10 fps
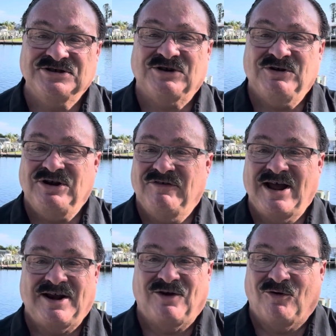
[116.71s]
So you've
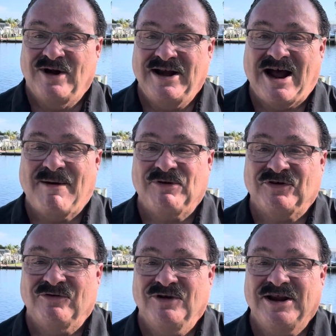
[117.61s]
got a great
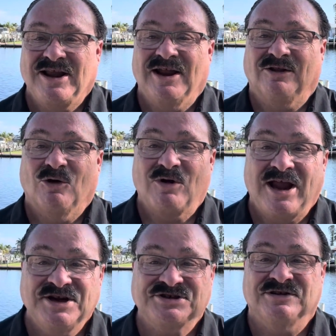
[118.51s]
opportunity to get a
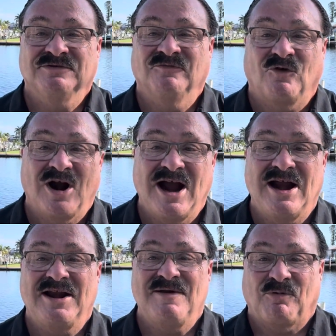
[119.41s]
location,
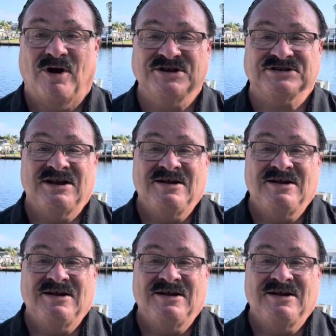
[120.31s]
variety, price,